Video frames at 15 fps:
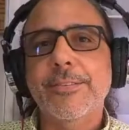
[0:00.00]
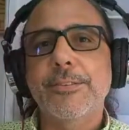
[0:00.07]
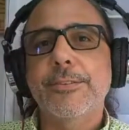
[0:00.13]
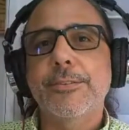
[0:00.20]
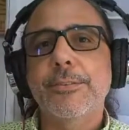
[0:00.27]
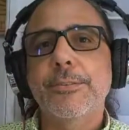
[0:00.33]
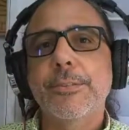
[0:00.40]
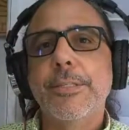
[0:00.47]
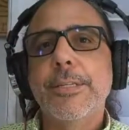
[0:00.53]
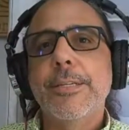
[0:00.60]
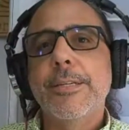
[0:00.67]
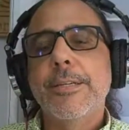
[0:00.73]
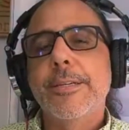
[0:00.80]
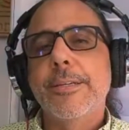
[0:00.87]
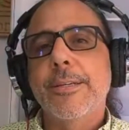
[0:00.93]
to,
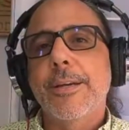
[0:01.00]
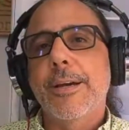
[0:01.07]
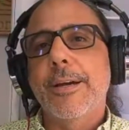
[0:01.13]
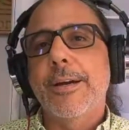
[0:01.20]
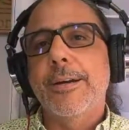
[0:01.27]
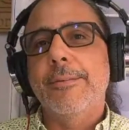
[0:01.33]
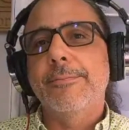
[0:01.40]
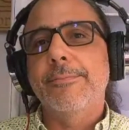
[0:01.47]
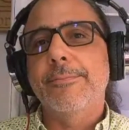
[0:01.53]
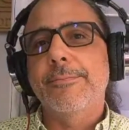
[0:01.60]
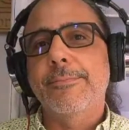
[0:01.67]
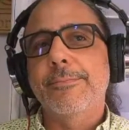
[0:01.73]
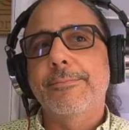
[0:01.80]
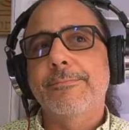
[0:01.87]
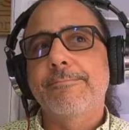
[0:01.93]
um,
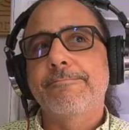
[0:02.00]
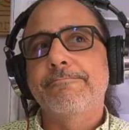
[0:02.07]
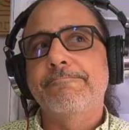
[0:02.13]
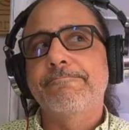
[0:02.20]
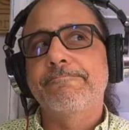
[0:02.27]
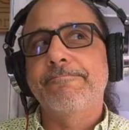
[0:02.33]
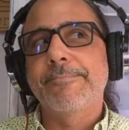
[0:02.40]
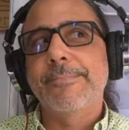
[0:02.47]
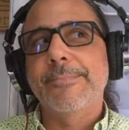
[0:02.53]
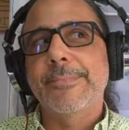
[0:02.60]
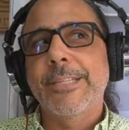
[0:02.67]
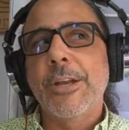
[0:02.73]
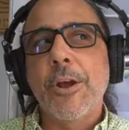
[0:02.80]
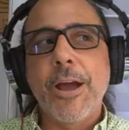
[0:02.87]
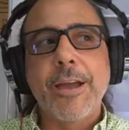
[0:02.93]

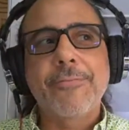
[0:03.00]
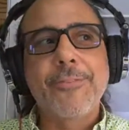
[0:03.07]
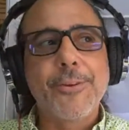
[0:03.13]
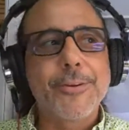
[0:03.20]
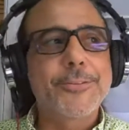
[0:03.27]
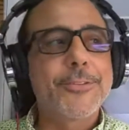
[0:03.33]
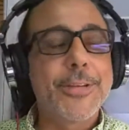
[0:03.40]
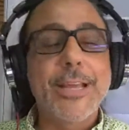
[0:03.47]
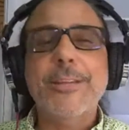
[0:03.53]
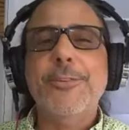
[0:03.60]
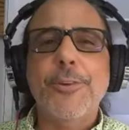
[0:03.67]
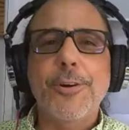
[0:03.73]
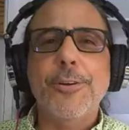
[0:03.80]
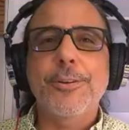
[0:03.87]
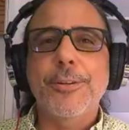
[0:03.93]
I've learned to let
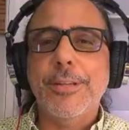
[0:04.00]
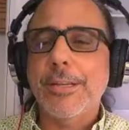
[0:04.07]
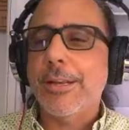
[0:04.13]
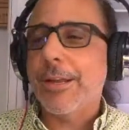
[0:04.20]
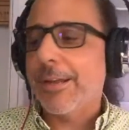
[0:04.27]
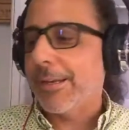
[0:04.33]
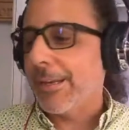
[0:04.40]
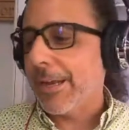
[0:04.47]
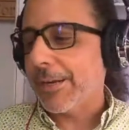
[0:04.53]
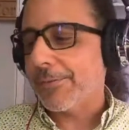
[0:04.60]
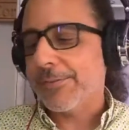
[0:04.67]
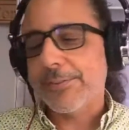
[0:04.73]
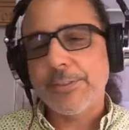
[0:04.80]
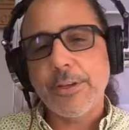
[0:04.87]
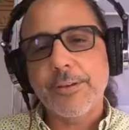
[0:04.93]
go a lot
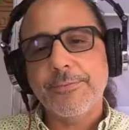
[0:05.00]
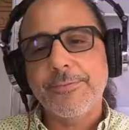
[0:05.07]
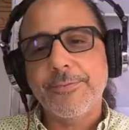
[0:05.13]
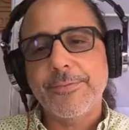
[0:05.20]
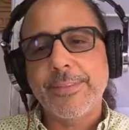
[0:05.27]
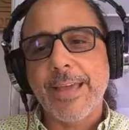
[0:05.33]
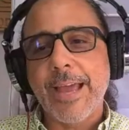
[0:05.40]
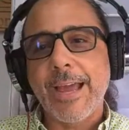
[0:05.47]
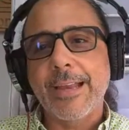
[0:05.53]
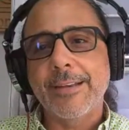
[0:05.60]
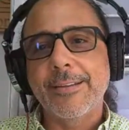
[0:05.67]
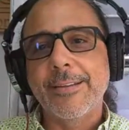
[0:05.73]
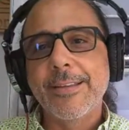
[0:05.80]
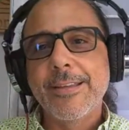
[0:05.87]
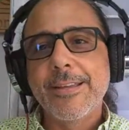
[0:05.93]
of stuff
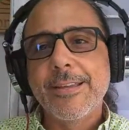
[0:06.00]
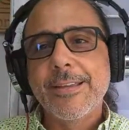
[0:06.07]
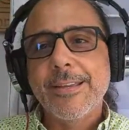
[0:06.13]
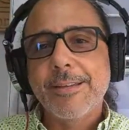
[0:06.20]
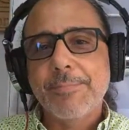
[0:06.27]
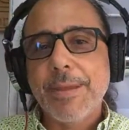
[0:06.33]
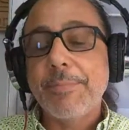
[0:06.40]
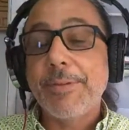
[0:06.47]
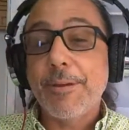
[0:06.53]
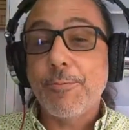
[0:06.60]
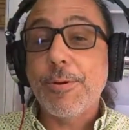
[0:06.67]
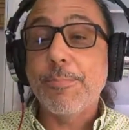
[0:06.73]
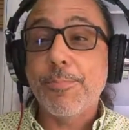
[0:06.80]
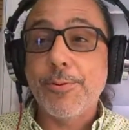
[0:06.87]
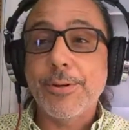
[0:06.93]
that maybe at
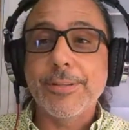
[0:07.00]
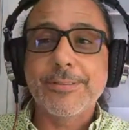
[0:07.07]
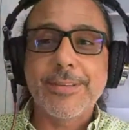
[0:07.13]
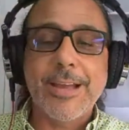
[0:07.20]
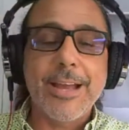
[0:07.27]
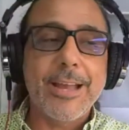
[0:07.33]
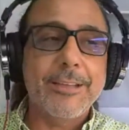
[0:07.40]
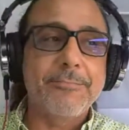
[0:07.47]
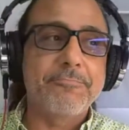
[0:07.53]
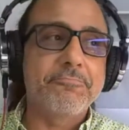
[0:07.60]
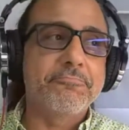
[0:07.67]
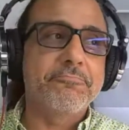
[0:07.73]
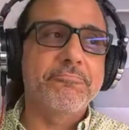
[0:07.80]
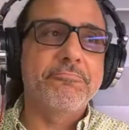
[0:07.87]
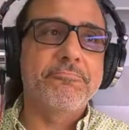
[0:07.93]
one point in
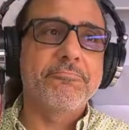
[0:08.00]
time,